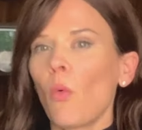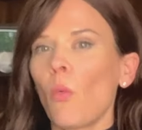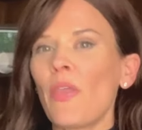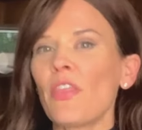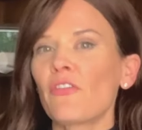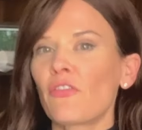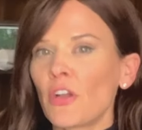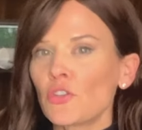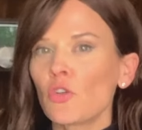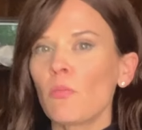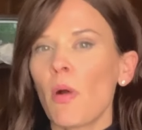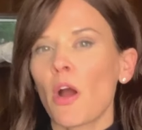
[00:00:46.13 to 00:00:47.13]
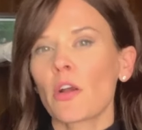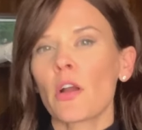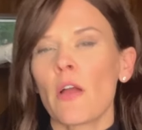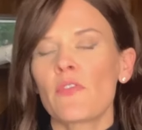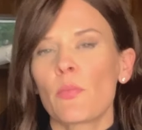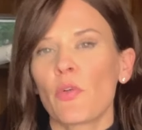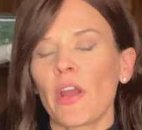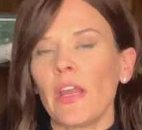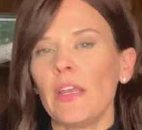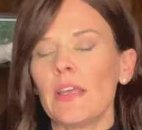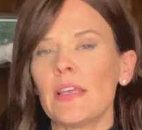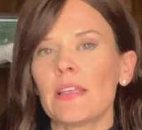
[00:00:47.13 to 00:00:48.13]
When the frontal part of the
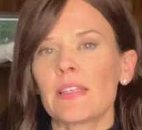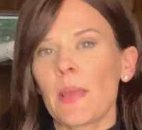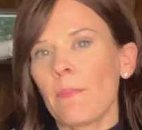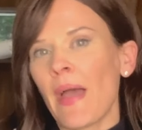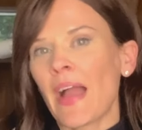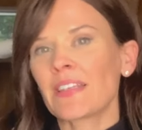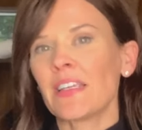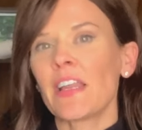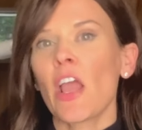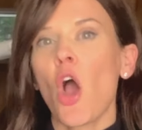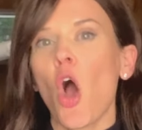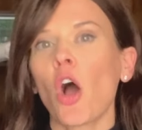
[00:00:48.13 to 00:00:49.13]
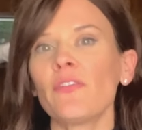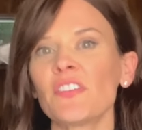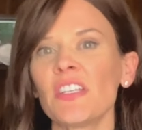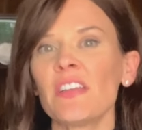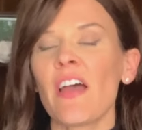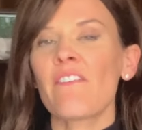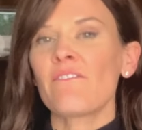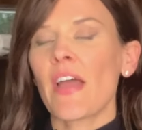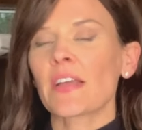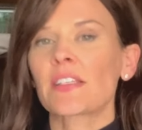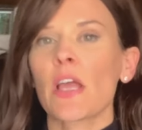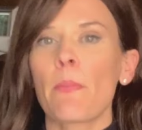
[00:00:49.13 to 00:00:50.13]
brain is impacted, it often
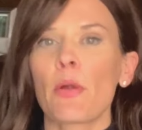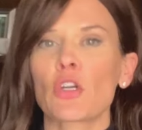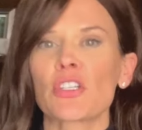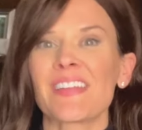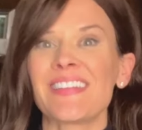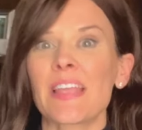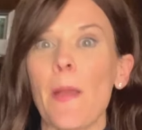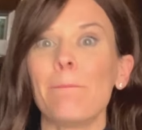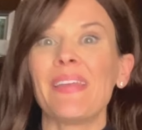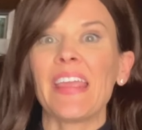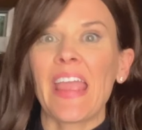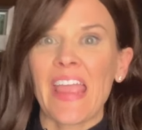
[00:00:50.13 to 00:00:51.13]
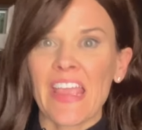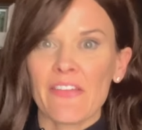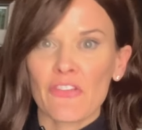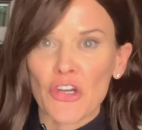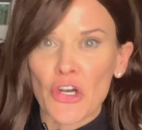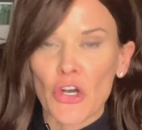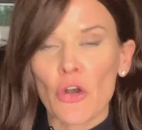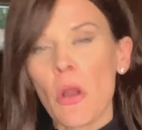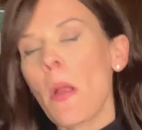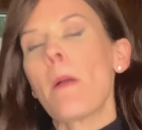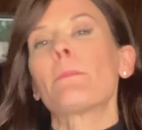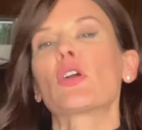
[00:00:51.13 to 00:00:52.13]
affects a person's behavior,
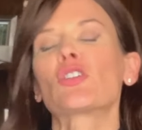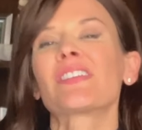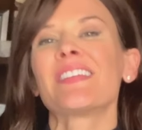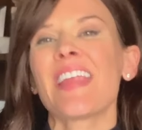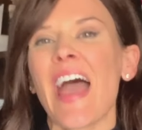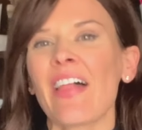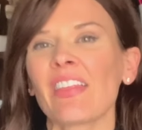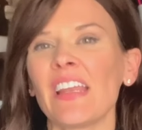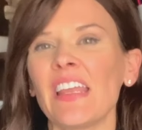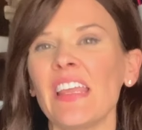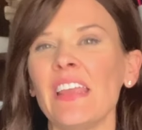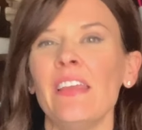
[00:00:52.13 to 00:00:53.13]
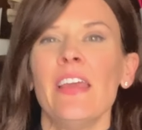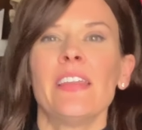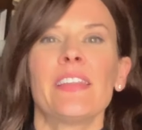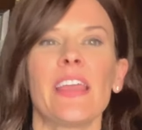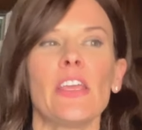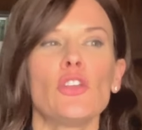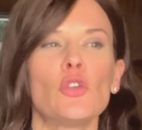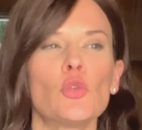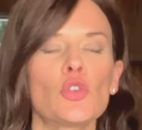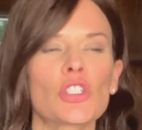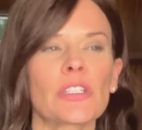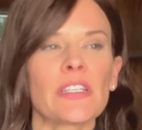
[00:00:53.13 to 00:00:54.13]
personality. They
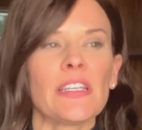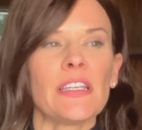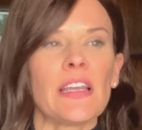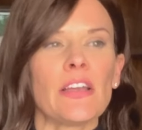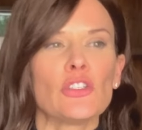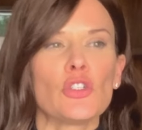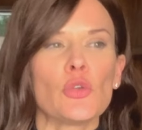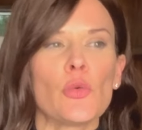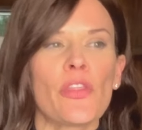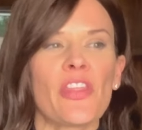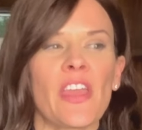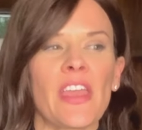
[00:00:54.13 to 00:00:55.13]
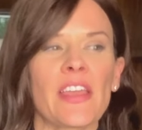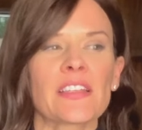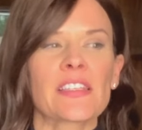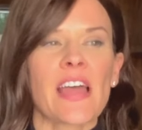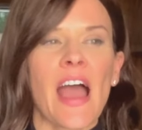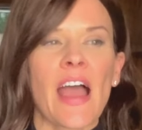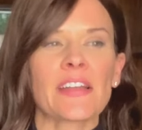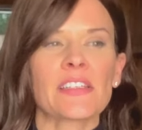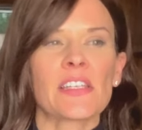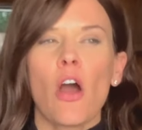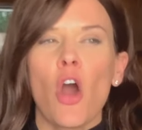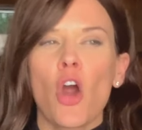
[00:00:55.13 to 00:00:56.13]
usually do things
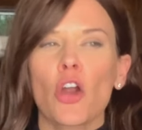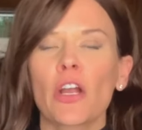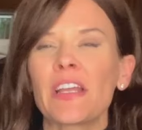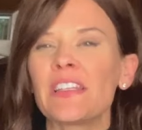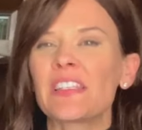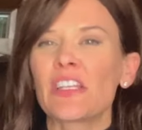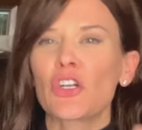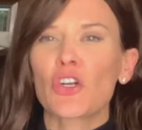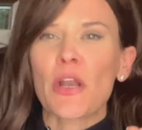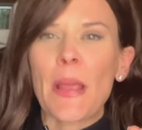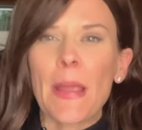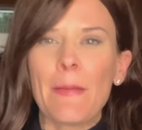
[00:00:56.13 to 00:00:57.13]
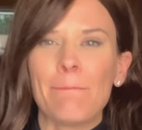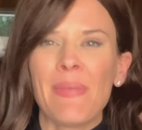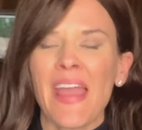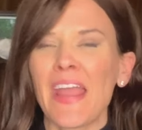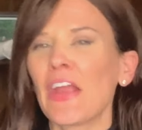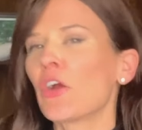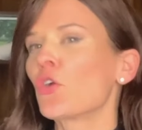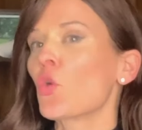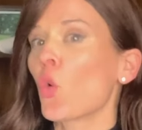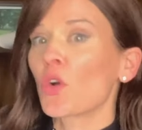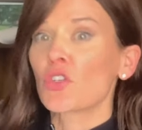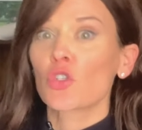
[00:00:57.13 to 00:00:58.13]
that are considered impaired
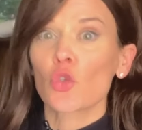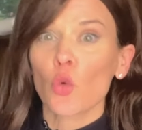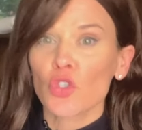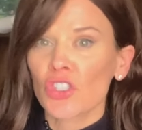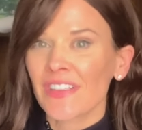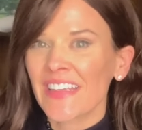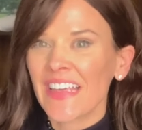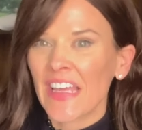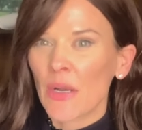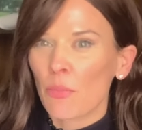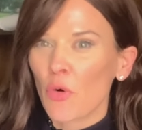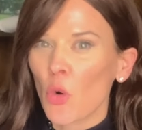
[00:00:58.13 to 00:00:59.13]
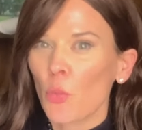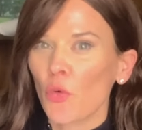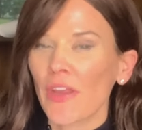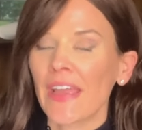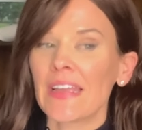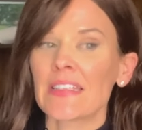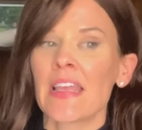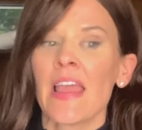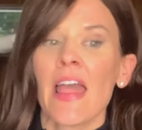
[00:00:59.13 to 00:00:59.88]
or socially inappropriate.